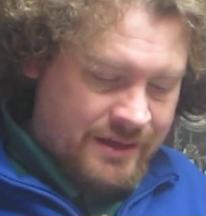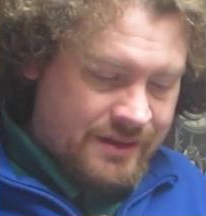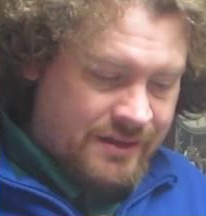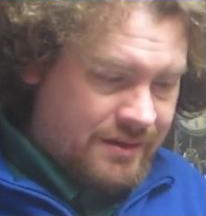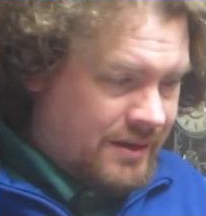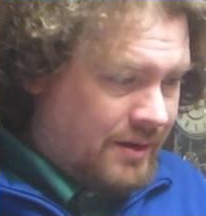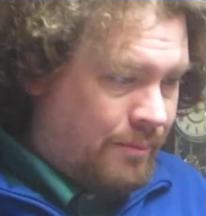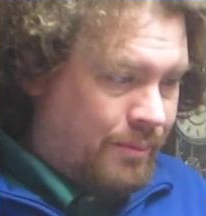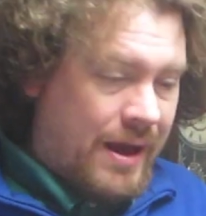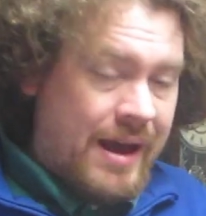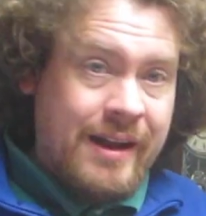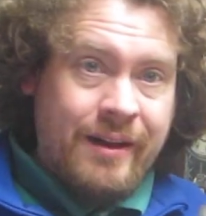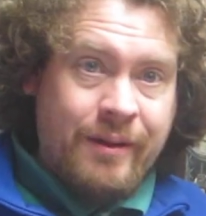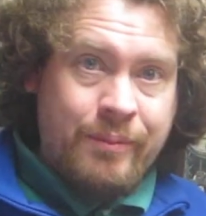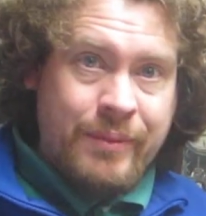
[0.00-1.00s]
A little
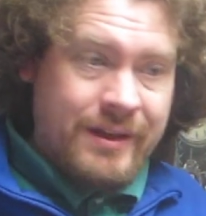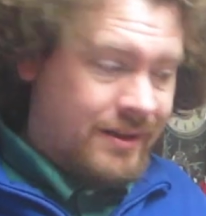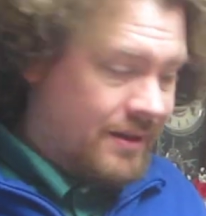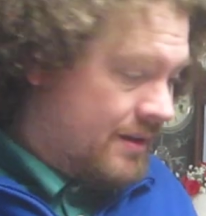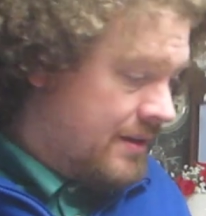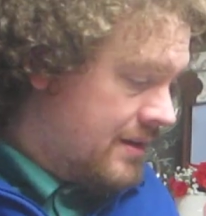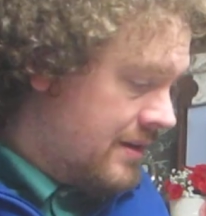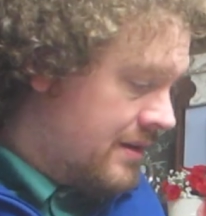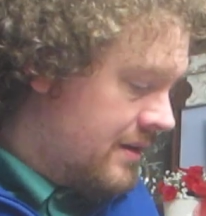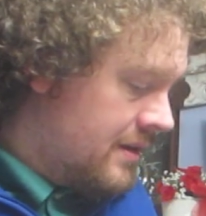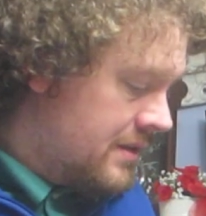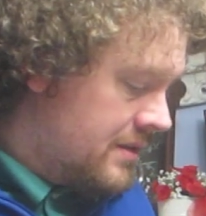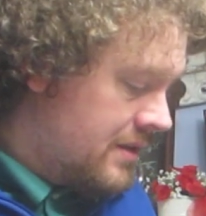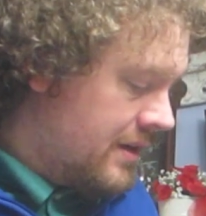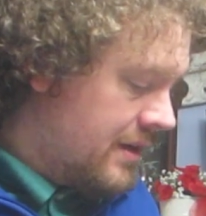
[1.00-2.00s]
bottle, but
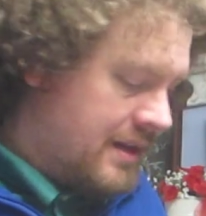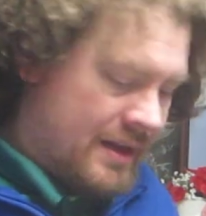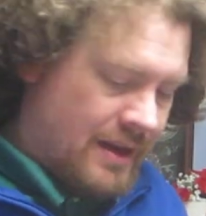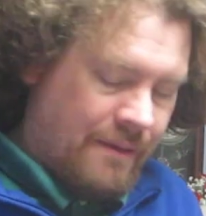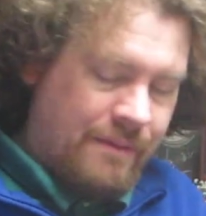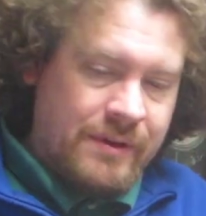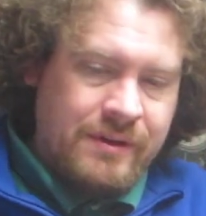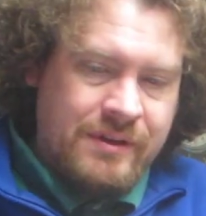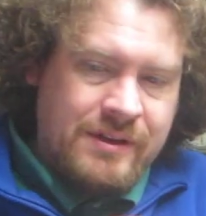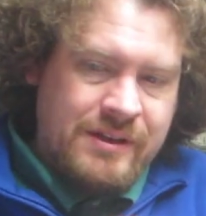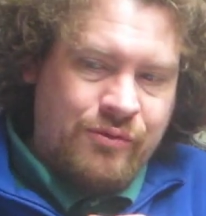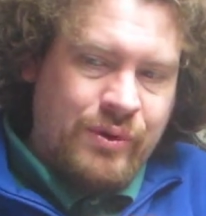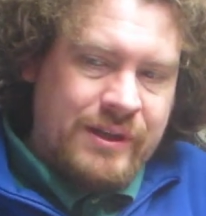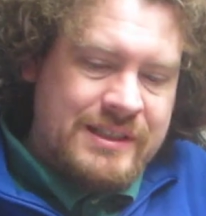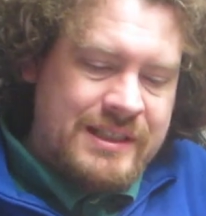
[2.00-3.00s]
that's all I need. I want
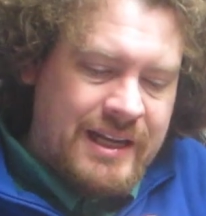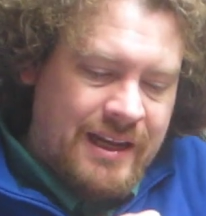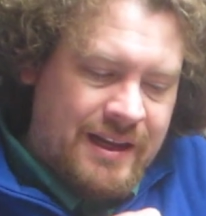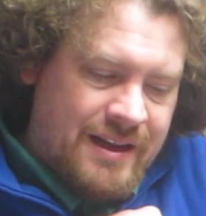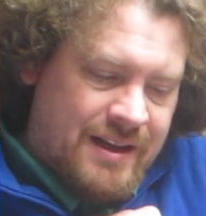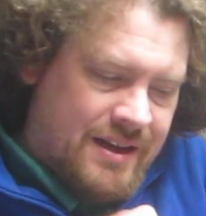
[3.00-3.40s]
twisty.